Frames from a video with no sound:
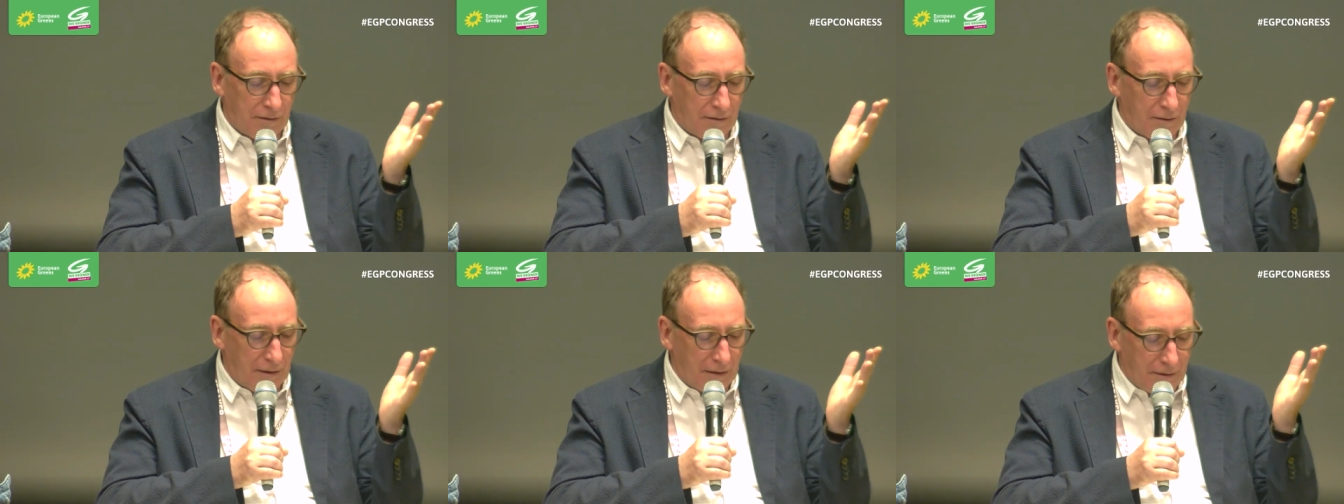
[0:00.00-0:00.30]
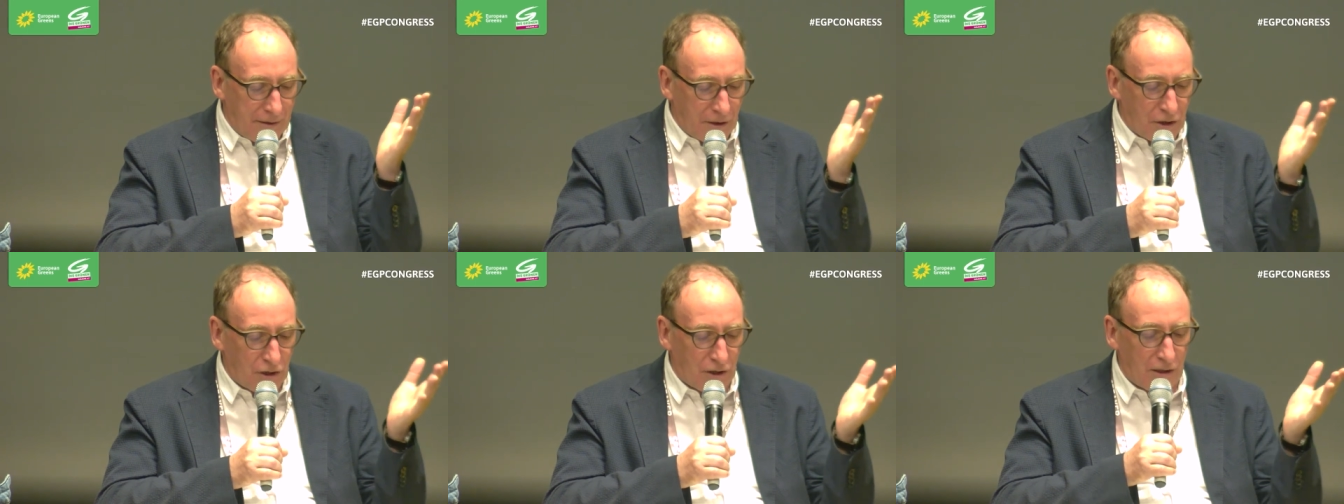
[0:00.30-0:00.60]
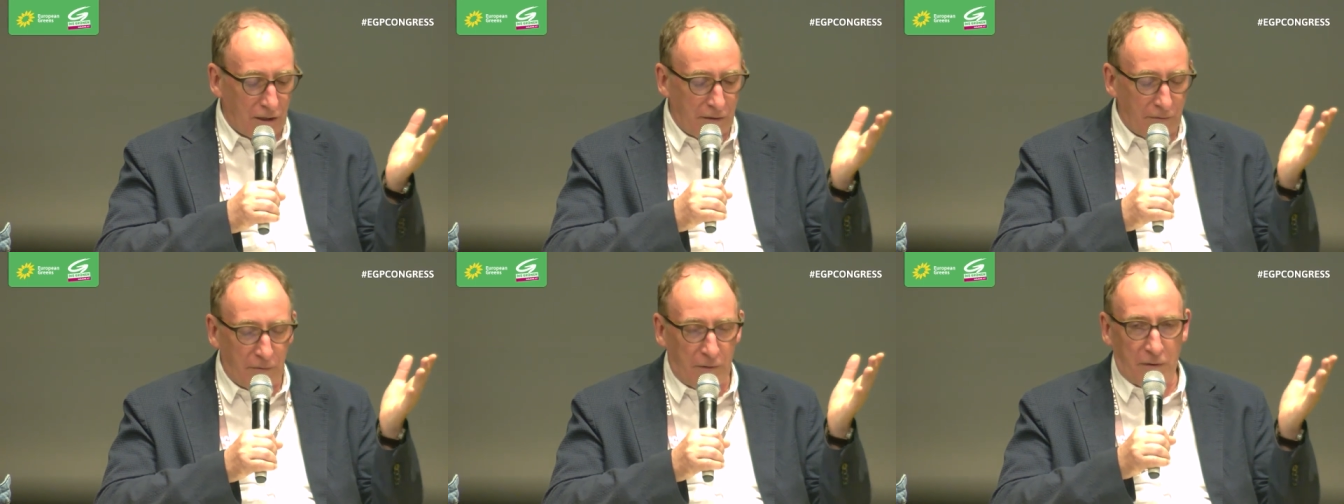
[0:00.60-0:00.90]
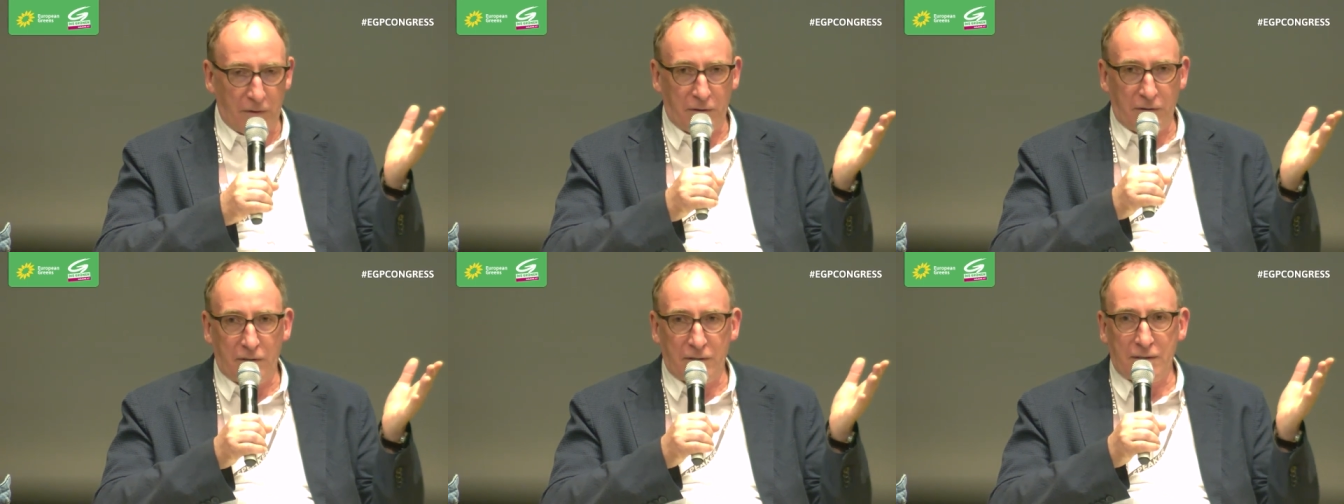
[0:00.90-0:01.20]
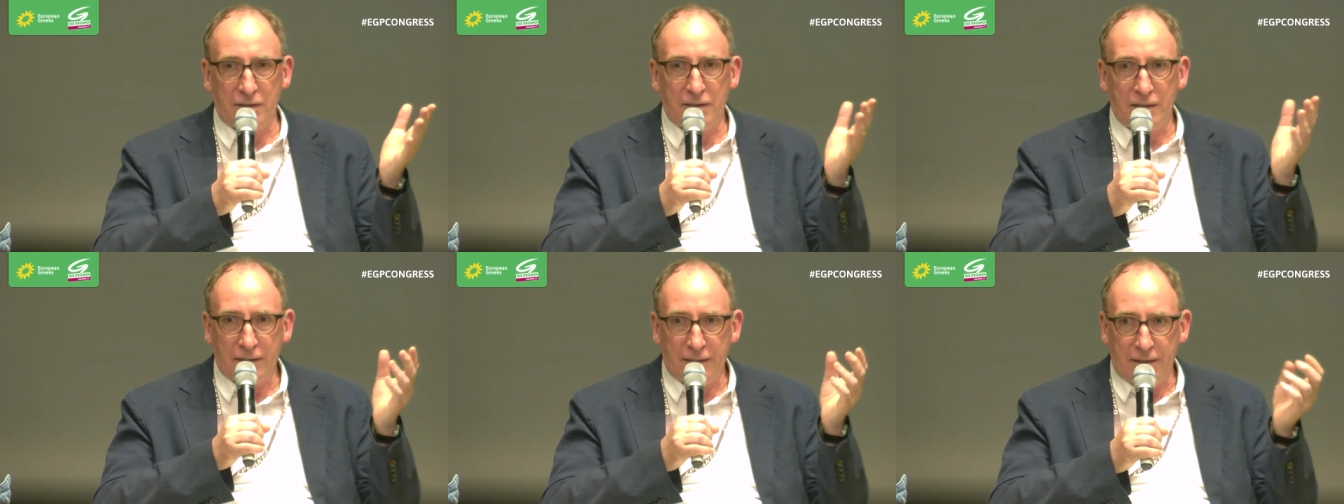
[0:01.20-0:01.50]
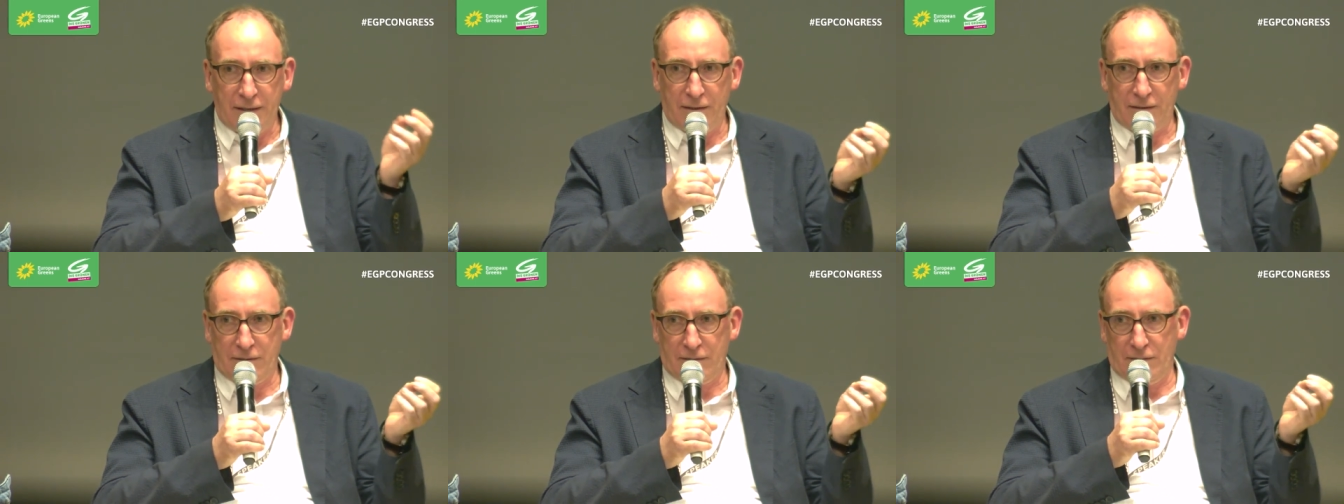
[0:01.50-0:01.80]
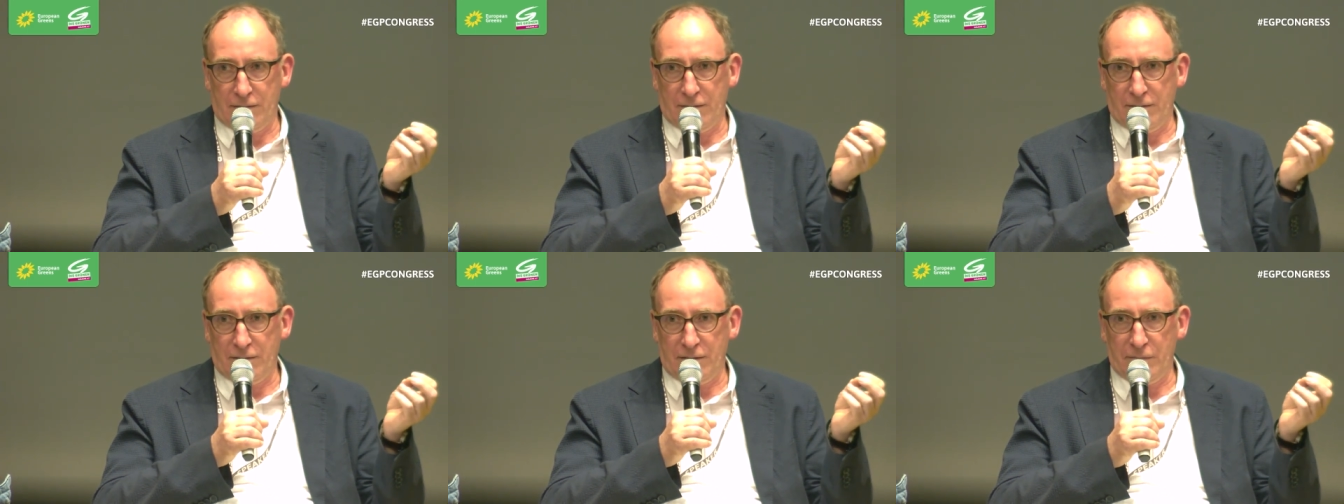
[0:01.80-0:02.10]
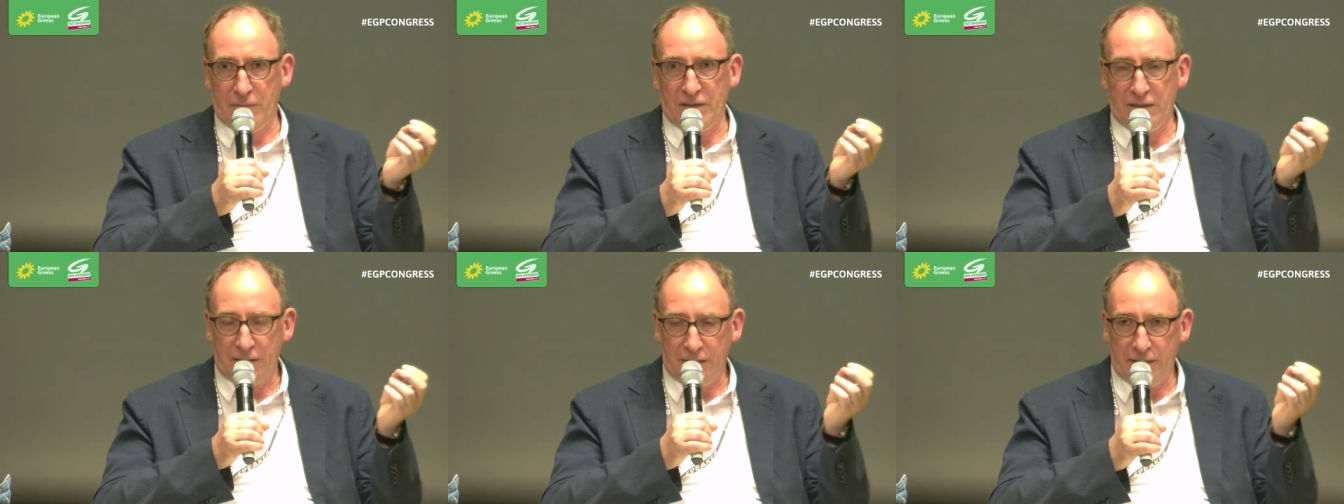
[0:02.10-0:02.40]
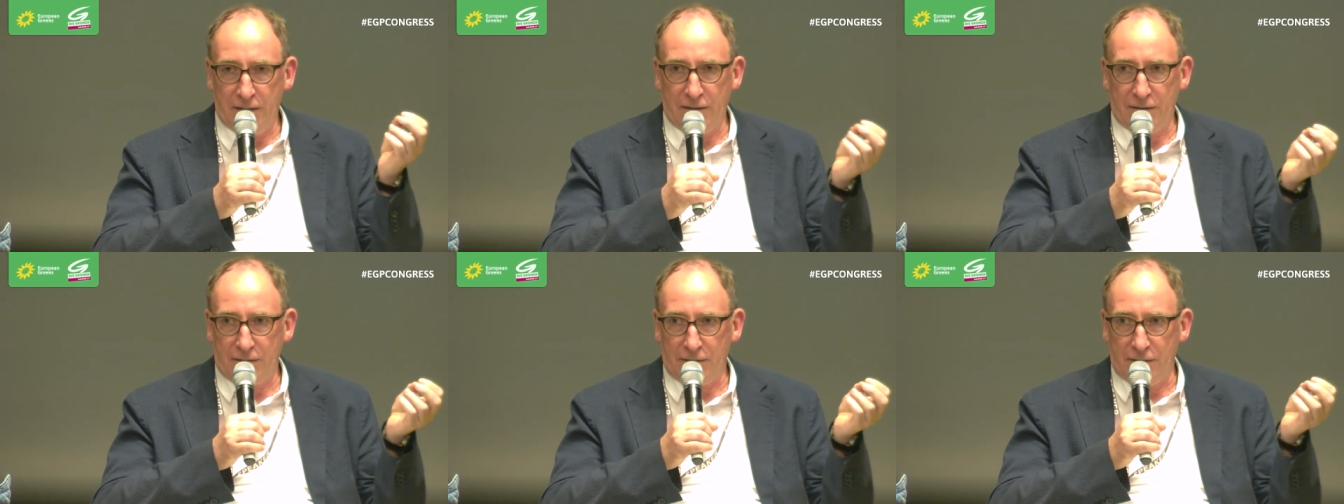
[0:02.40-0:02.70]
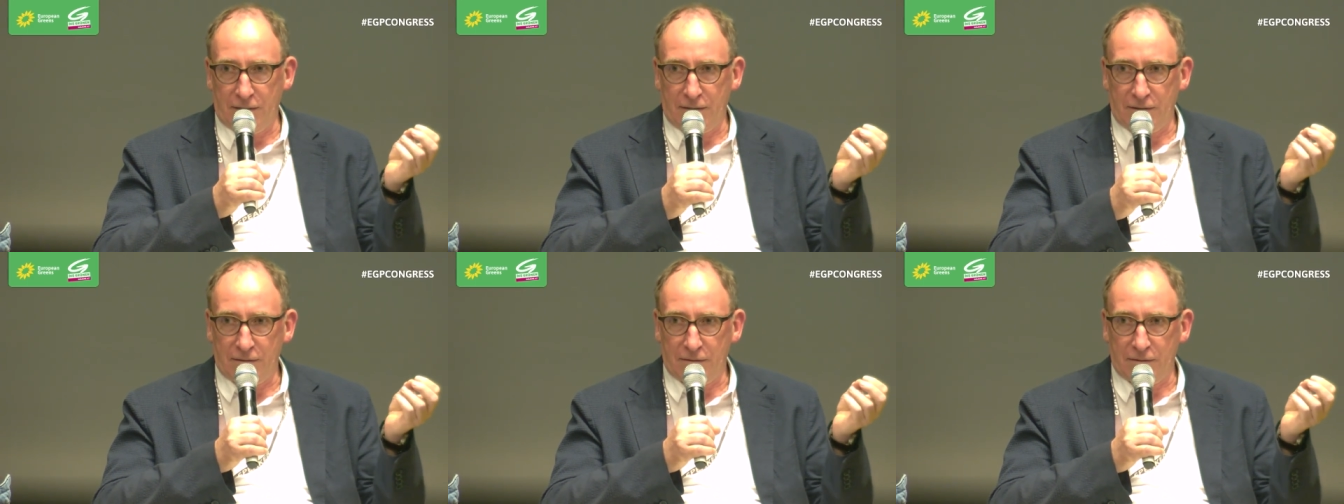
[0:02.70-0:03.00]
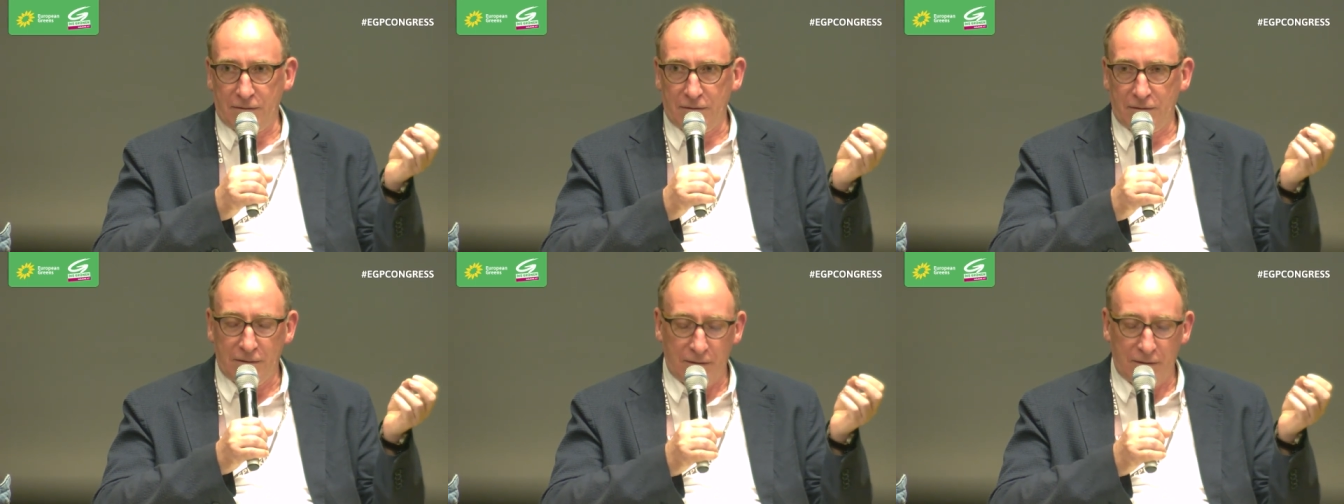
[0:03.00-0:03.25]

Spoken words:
additional workers in the care system, in the care sector.